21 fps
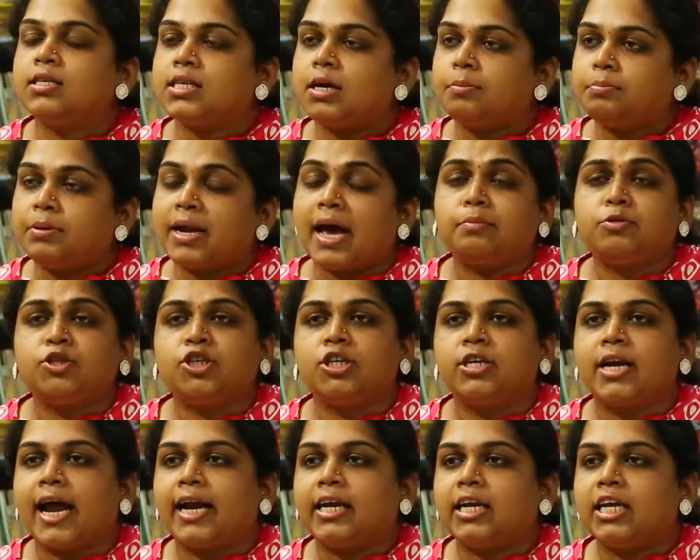Sometimes
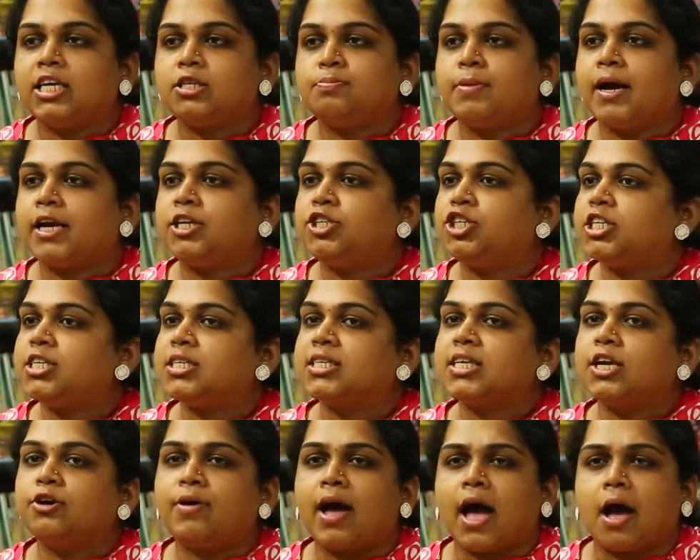your writings might
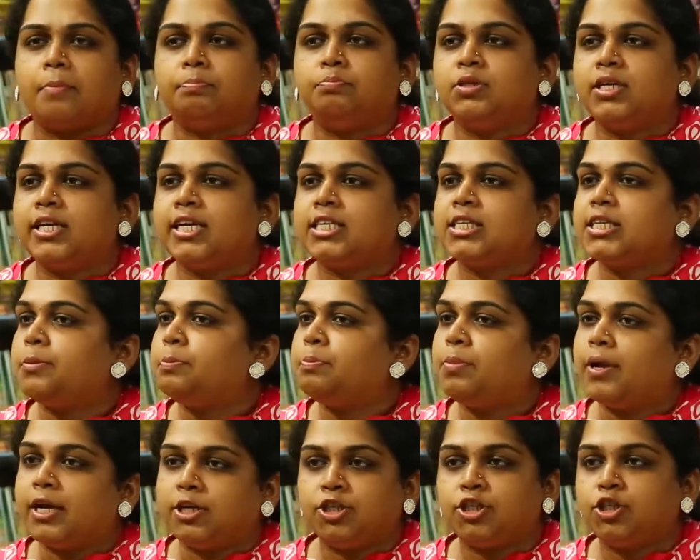just give happiness
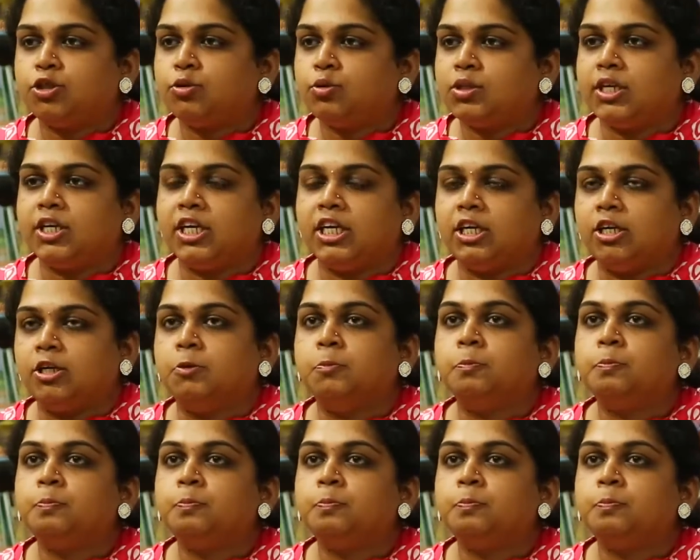and pleasure to the reader.